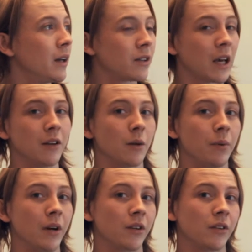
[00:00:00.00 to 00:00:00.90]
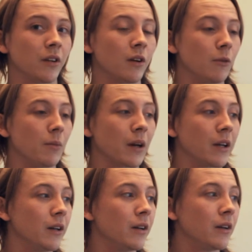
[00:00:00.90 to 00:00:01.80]
It's kind of depressing coming
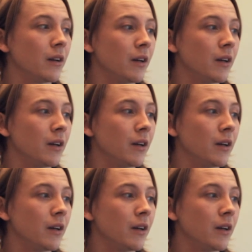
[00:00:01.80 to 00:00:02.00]
back here.